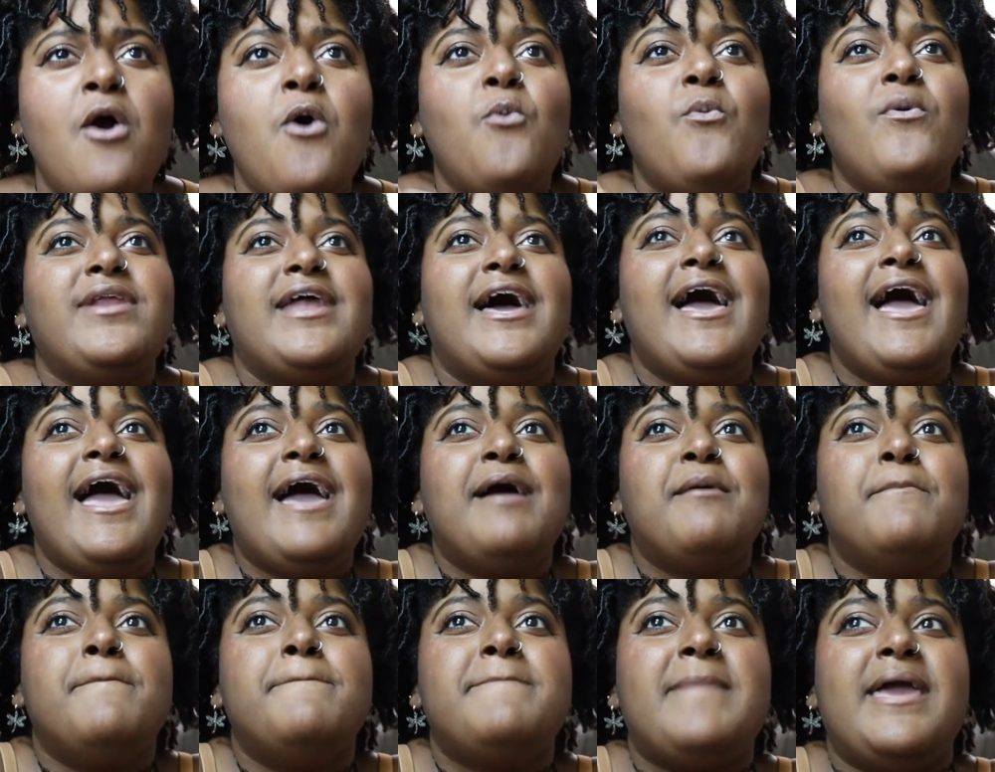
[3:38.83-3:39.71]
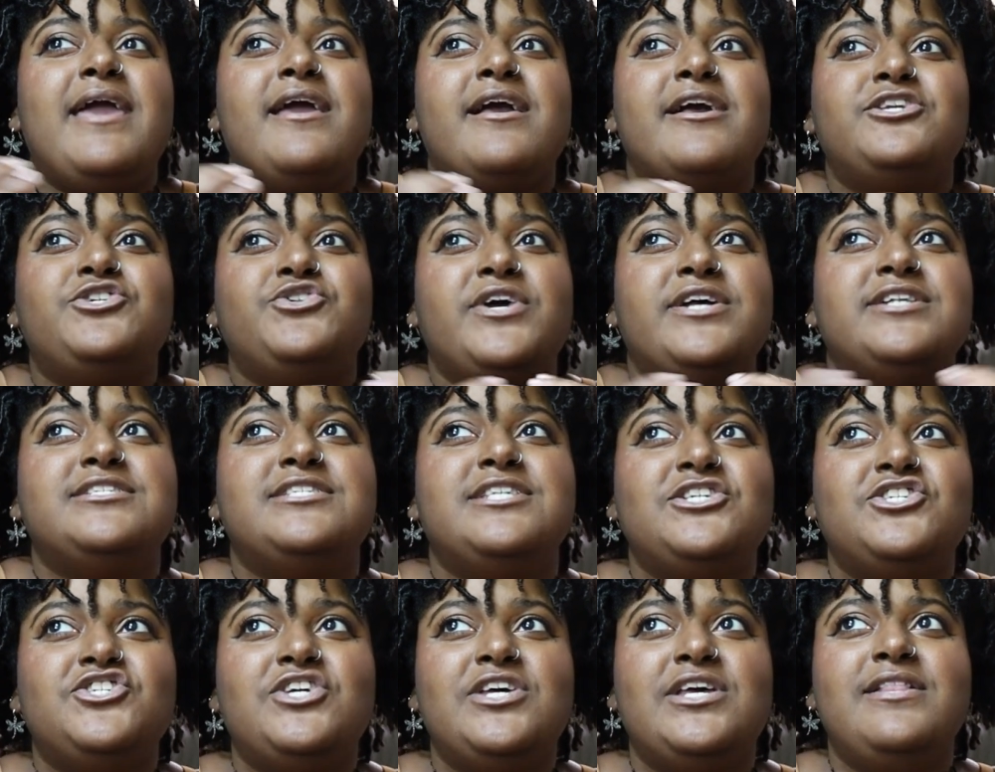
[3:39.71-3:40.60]
When I make a
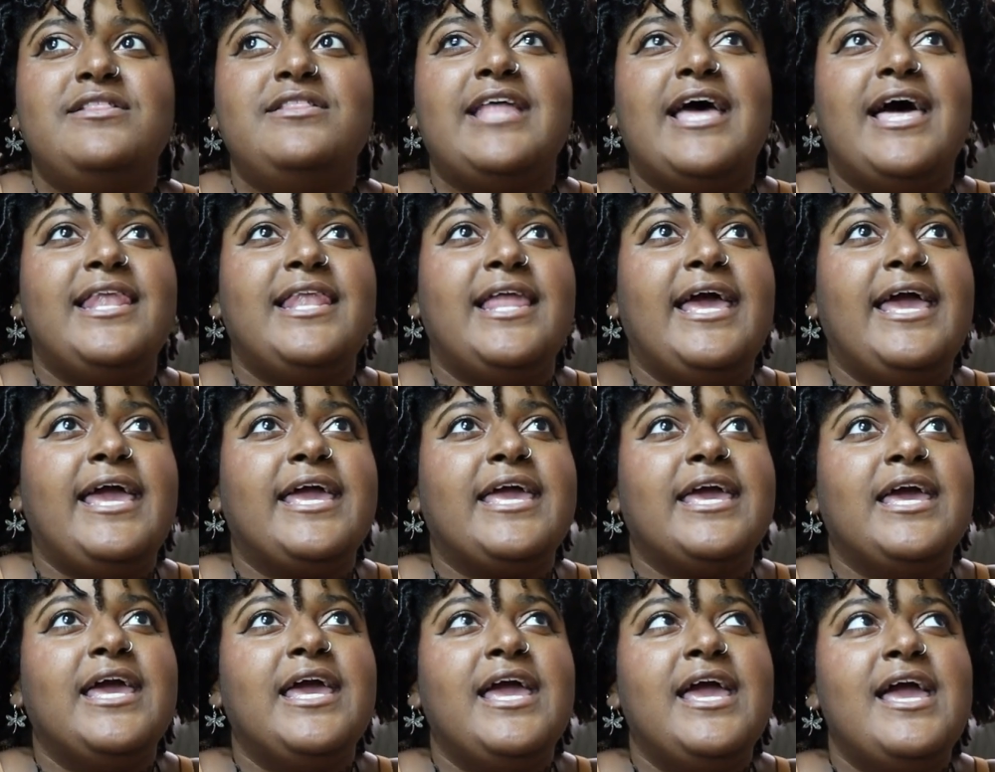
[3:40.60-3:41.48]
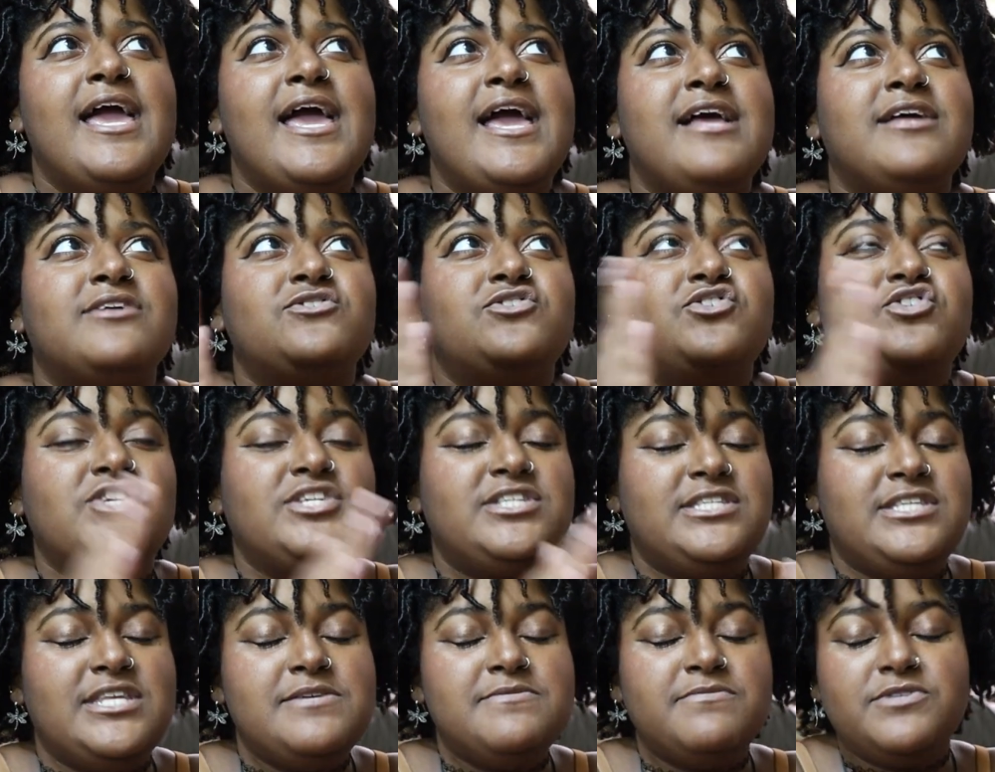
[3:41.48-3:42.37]
transition that like
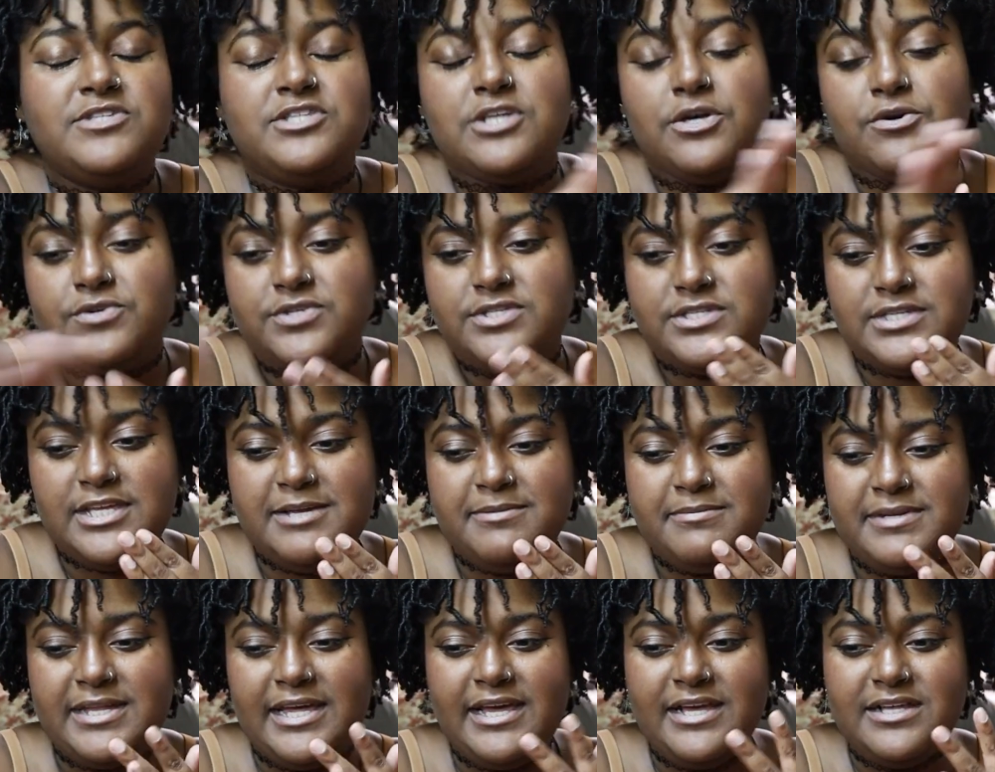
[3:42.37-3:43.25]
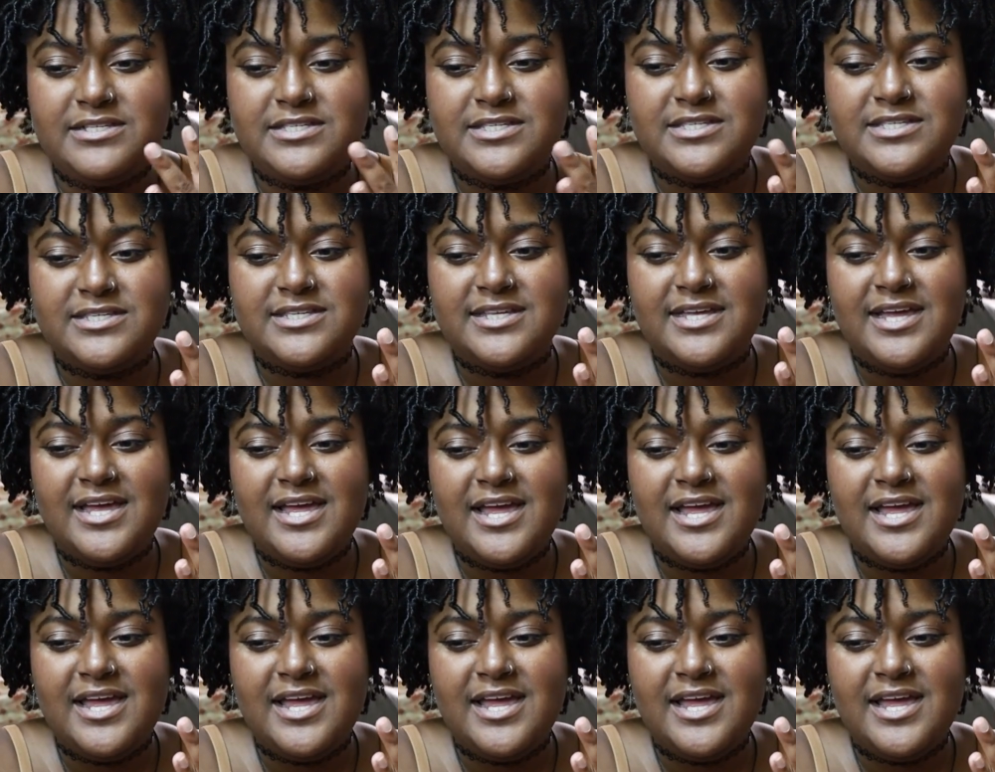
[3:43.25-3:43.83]
just seems so seamless